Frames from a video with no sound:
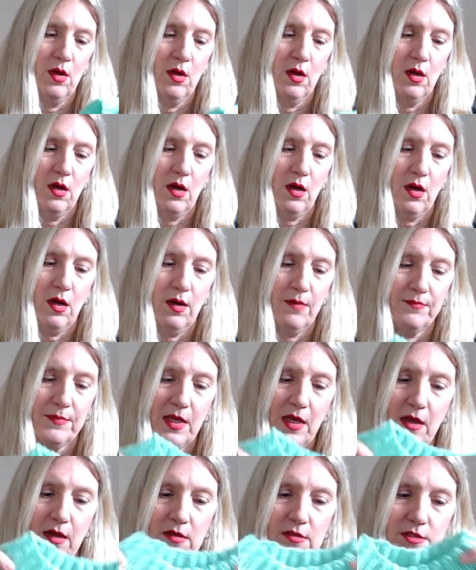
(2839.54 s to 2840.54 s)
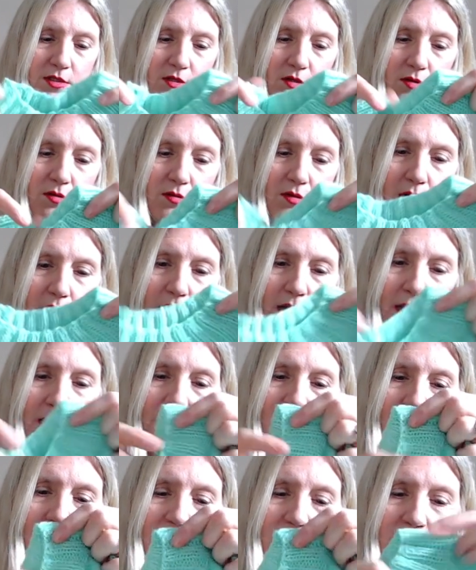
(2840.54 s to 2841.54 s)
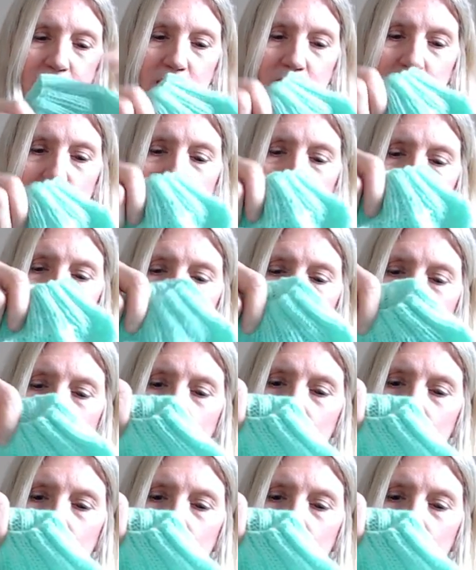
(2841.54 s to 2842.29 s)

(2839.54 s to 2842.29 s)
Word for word: um, yeah, so I uh, this is it so